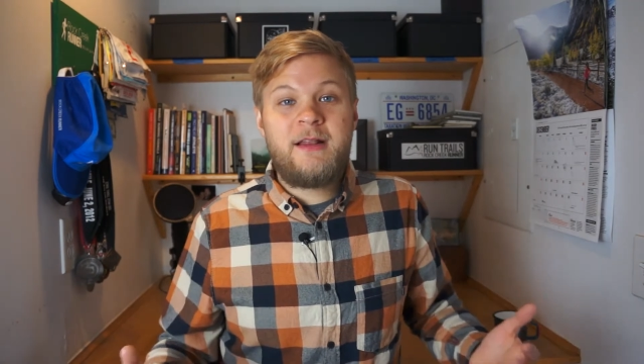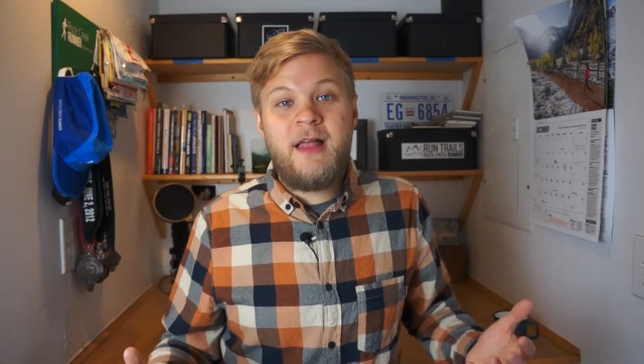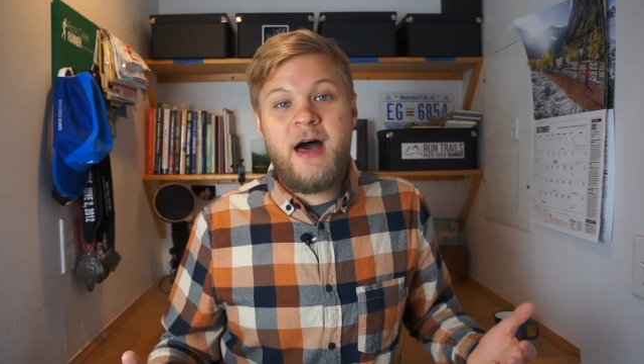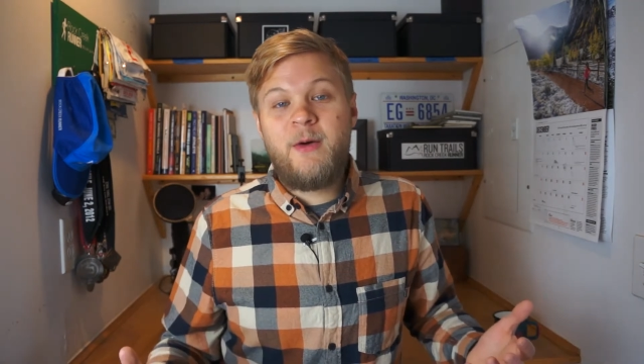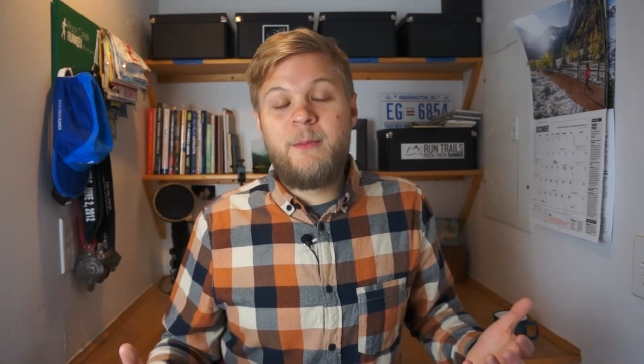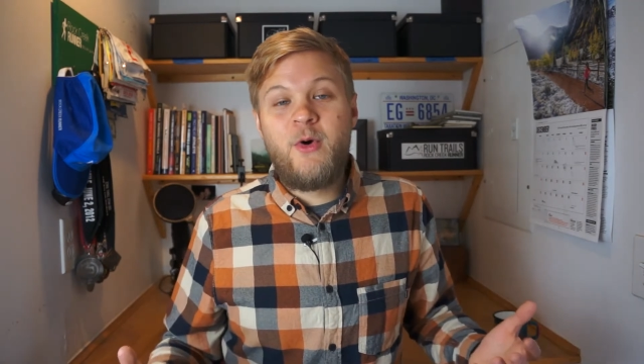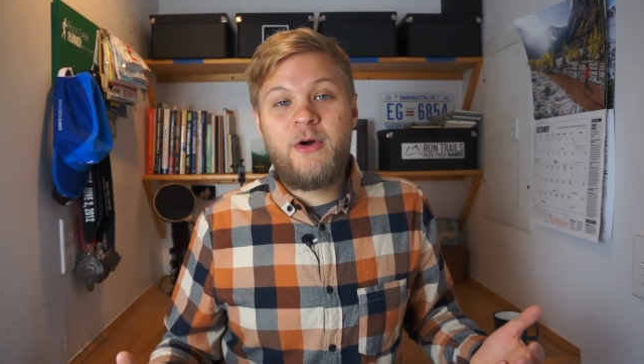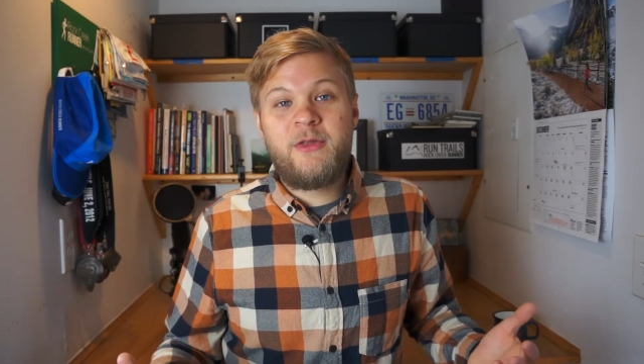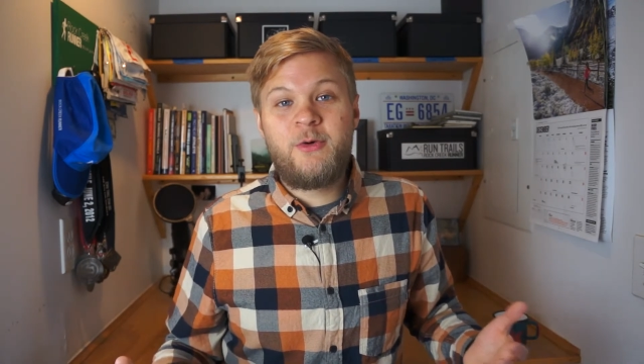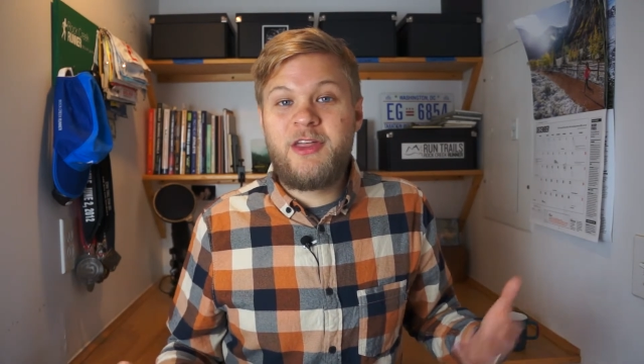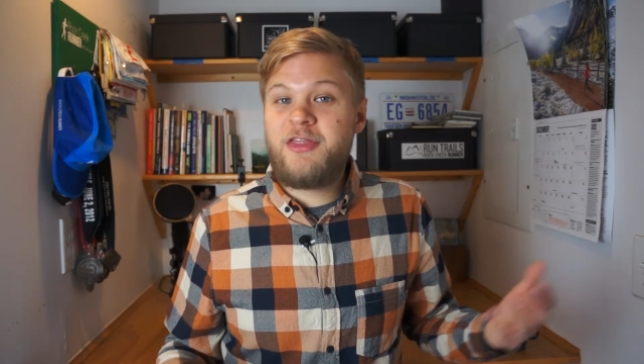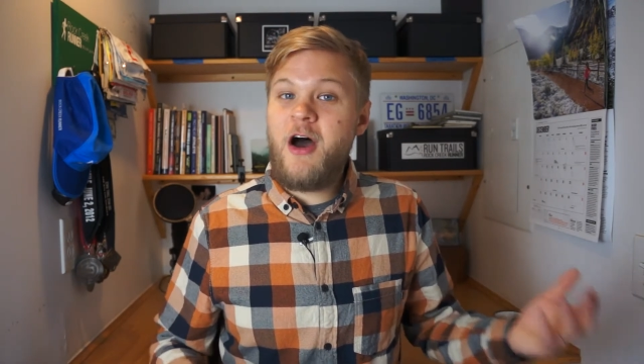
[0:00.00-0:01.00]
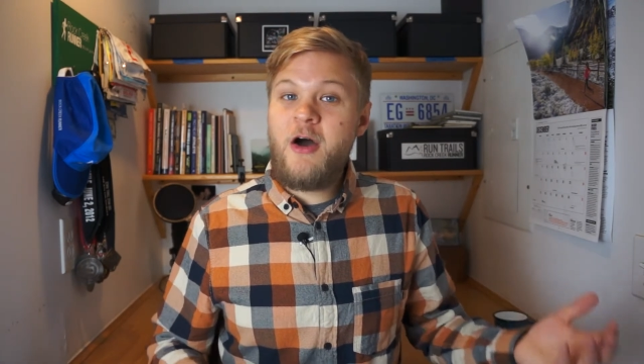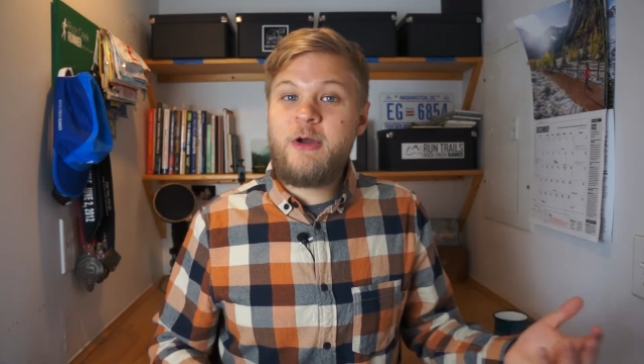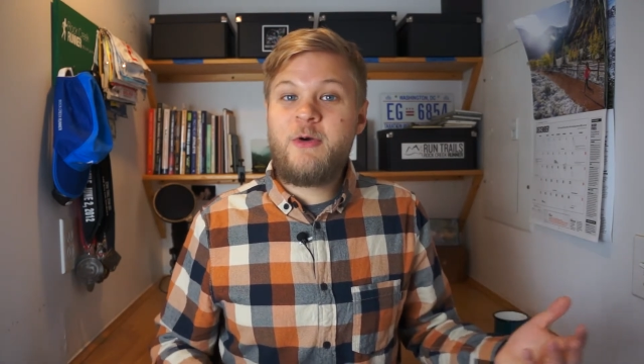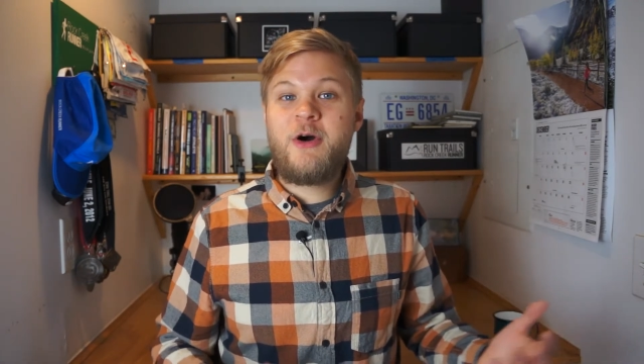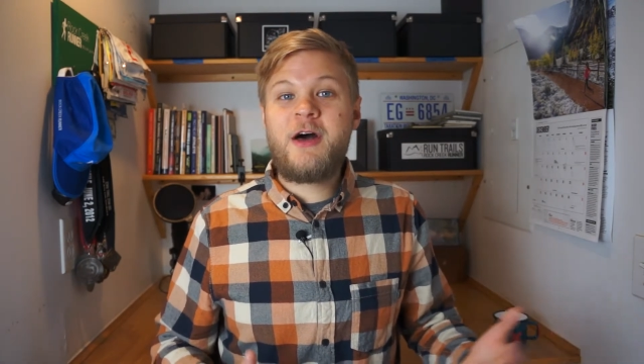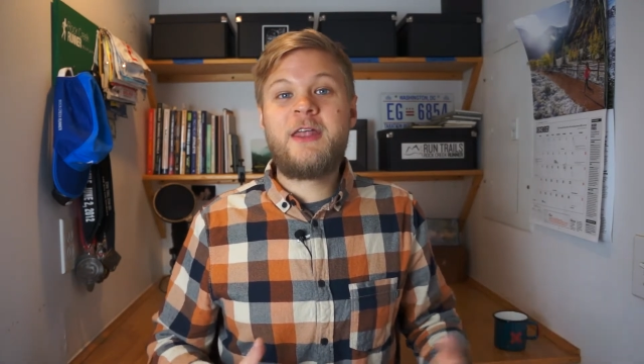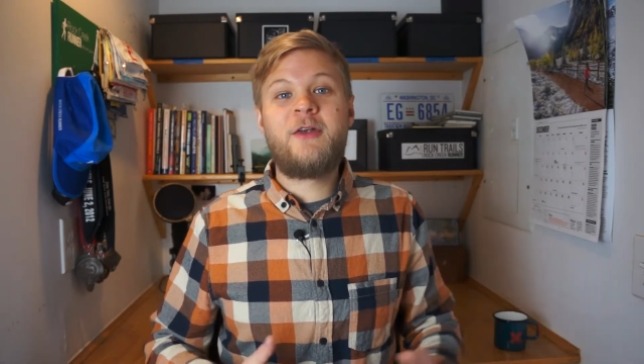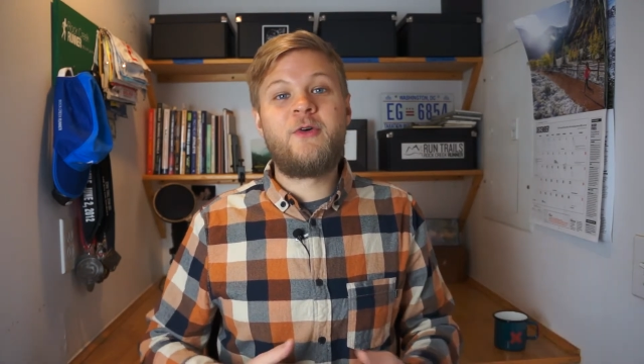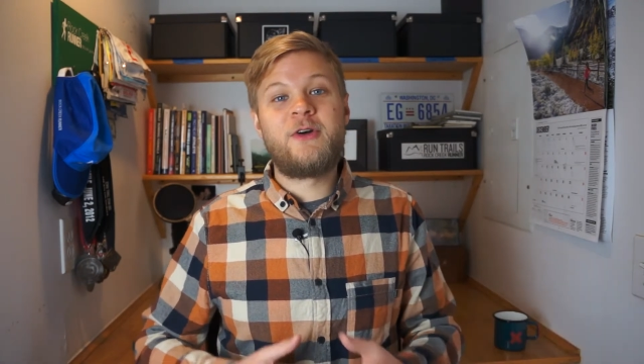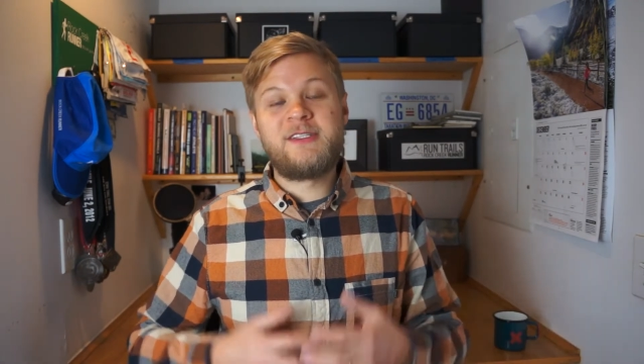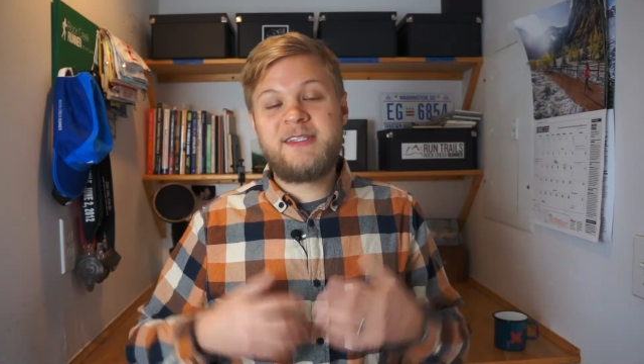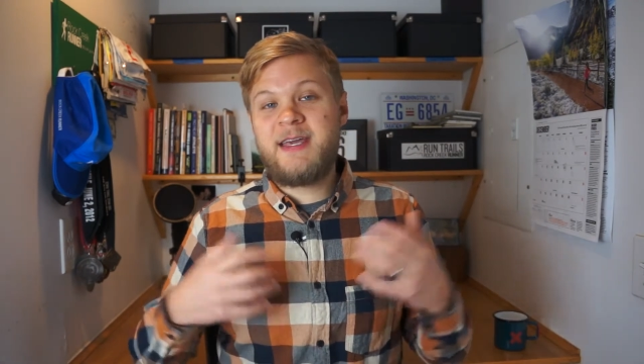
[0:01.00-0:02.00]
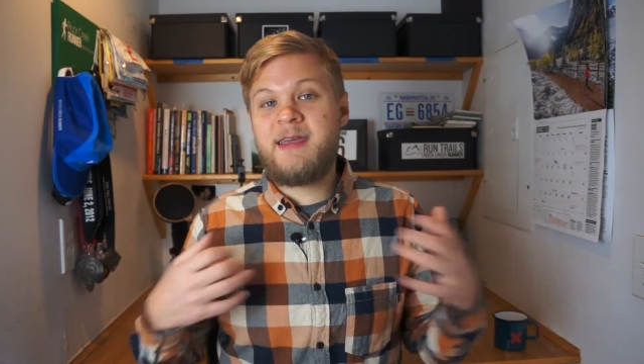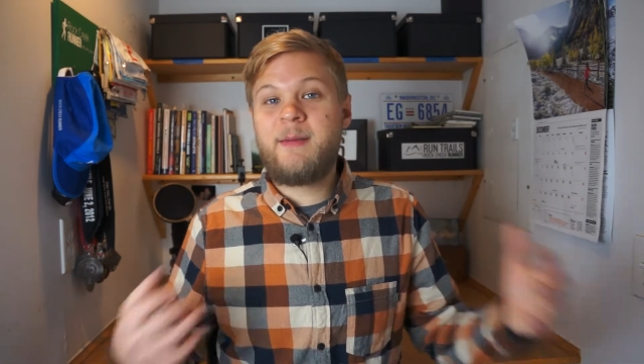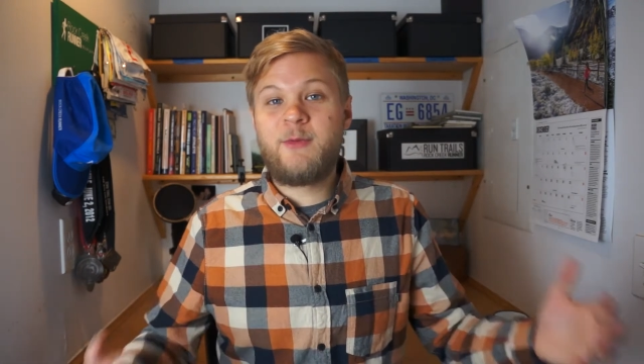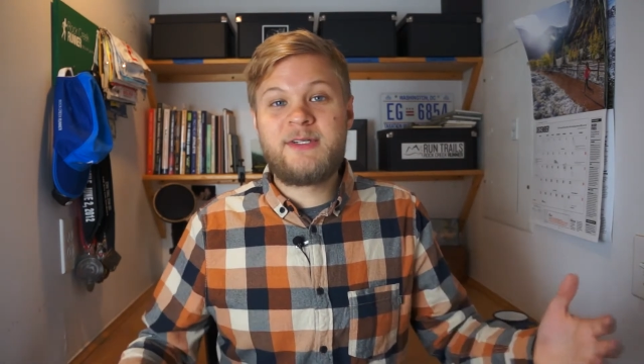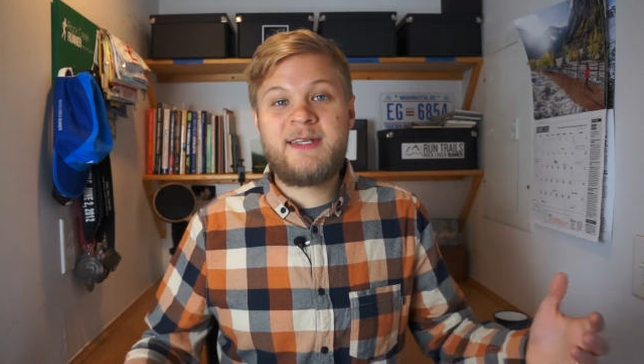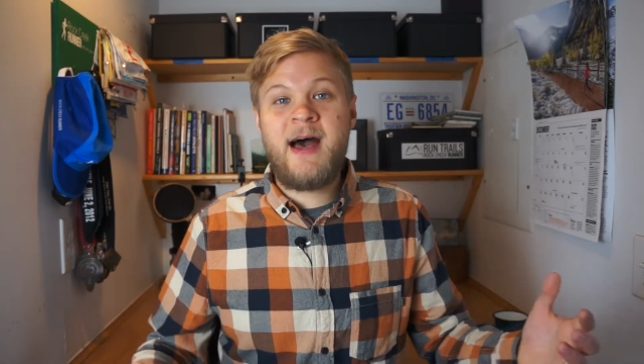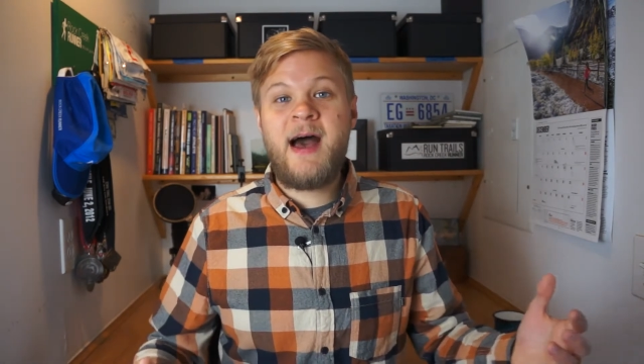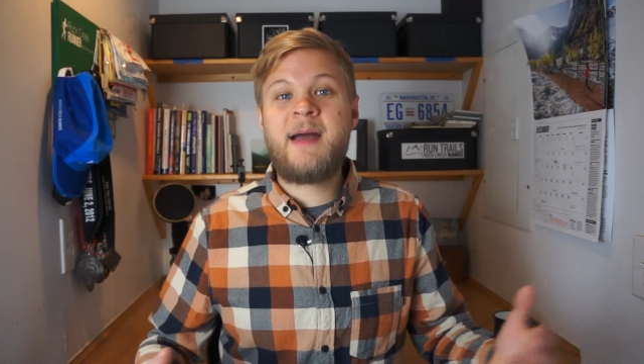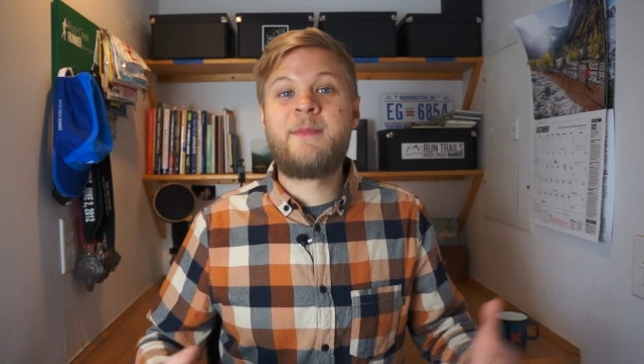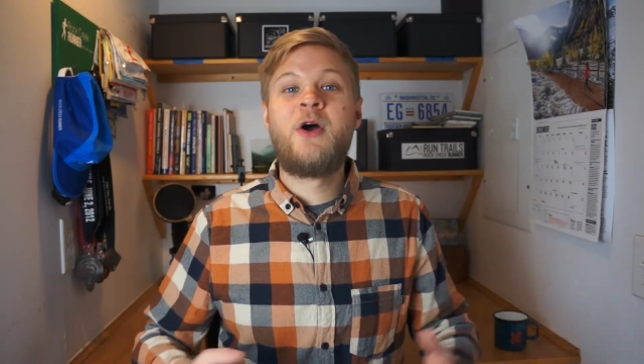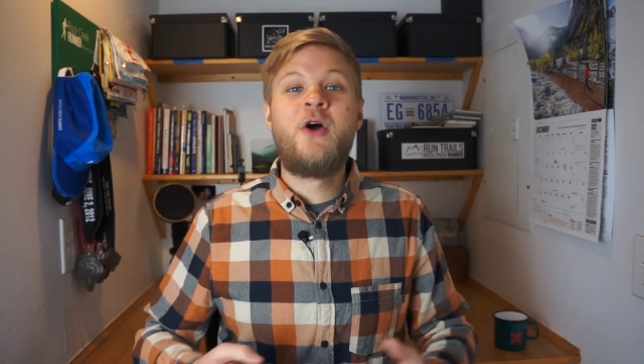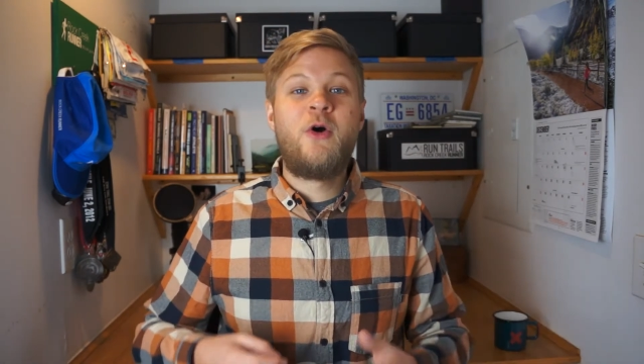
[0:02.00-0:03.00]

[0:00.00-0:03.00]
lot more than we thought we would, or it's taking up more time,